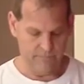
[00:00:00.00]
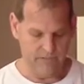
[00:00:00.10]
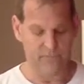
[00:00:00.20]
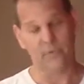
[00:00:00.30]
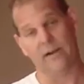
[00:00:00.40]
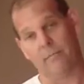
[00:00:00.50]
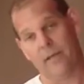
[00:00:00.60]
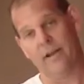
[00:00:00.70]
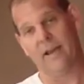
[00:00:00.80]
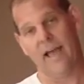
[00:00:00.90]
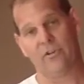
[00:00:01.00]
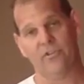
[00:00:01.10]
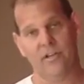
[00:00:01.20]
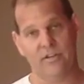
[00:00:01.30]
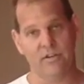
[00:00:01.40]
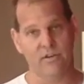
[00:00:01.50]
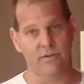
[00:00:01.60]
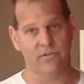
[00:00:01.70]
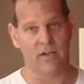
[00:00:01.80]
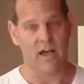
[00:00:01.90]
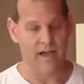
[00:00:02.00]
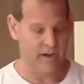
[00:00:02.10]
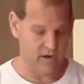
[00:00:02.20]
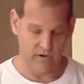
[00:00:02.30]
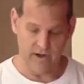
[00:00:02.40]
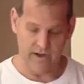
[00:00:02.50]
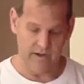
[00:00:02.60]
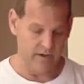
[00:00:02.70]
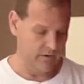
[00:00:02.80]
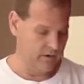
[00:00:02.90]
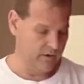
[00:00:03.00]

It's recommended actually to use a higher grade